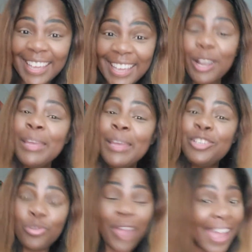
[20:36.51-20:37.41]
you're going to be
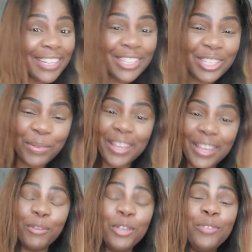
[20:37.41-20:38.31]
dragged into
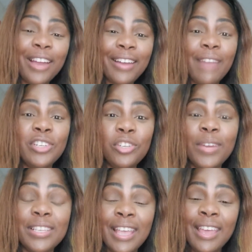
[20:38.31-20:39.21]
it where you're not going to have a
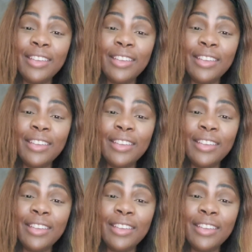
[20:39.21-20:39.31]
choice.